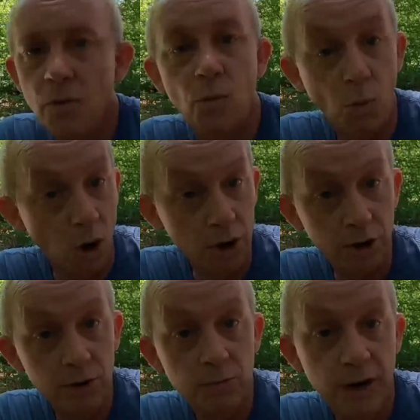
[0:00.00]

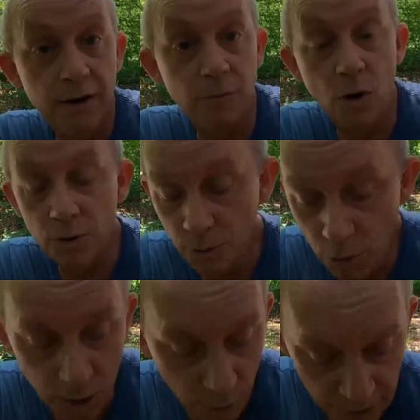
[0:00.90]
Water, we have all the
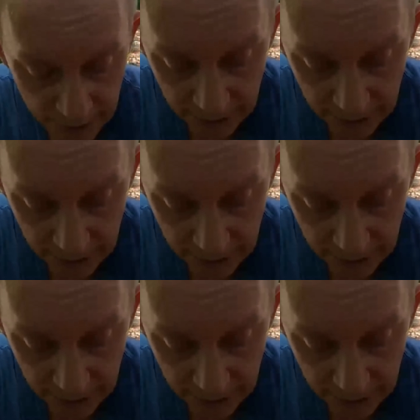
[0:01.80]
water we